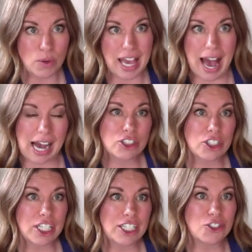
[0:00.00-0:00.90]
We
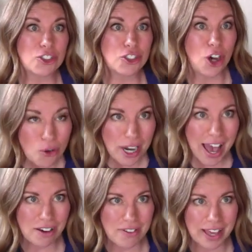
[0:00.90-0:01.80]
actually don't
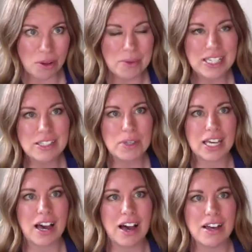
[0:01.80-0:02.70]
have ailments
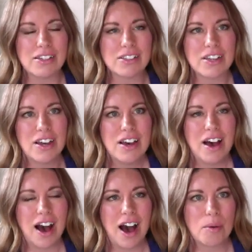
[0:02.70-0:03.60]
because
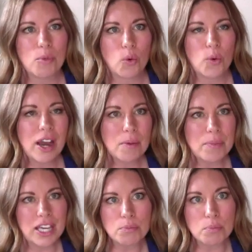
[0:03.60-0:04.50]
we are
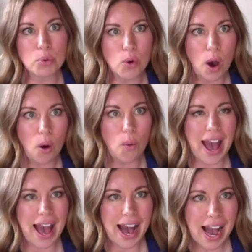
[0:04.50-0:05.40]
being
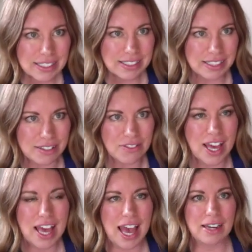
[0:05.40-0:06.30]
proactive
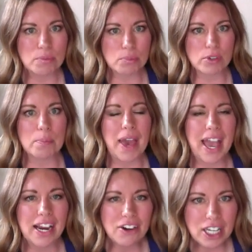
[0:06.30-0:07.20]
and
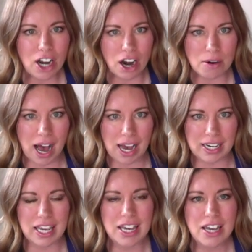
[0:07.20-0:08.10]
preparing our
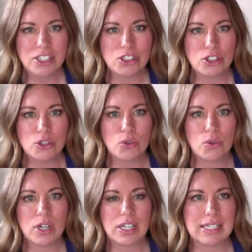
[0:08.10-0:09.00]
body
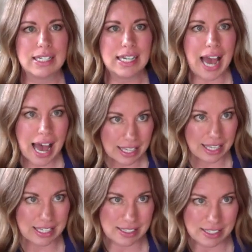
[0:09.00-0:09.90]
to not
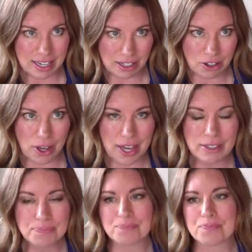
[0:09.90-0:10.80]
get sick, okay?